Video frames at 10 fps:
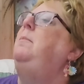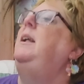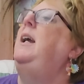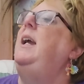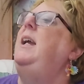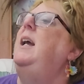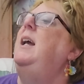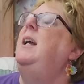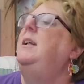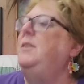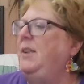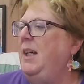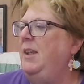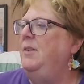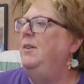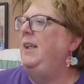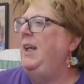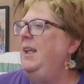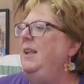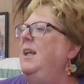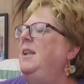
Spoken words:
play together again.